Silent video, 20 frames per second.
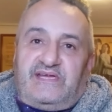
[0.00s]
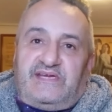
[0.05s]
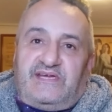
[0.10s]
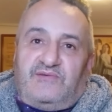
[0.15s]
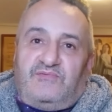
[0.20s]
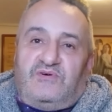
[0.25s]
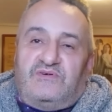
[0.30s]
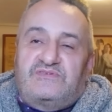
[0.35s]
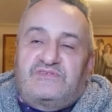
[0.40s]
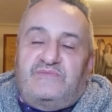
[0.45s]

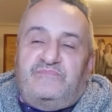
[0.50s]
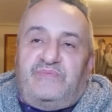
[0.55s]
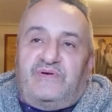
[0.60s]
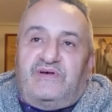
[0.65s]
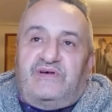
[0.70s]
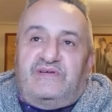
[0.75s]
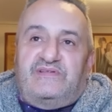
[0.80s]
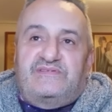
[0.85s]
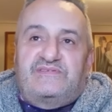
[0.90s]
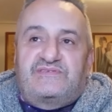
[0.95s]
Now, Walter
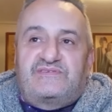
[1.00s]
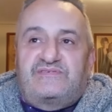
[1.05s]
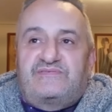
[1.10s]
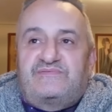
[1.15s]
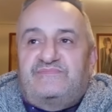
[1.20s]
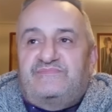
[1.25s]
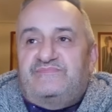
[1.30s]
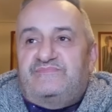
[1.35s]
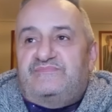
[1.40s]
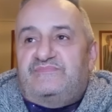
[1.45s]

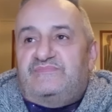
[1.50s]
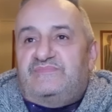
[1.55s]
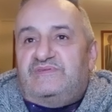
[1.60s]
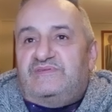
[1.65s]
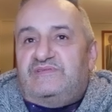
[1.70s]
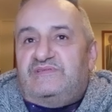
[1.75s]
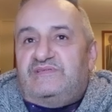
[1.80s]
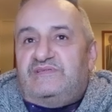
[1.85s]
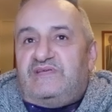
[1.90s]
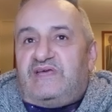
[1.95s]
Burns,
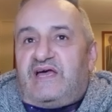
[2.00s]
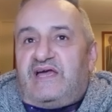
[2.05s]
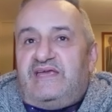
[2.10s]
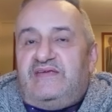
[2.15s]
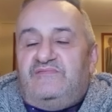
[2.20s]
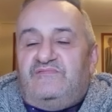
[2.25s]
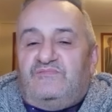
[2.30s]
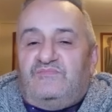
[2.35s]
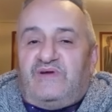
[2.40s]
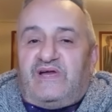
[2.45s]

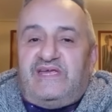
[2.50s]
eight,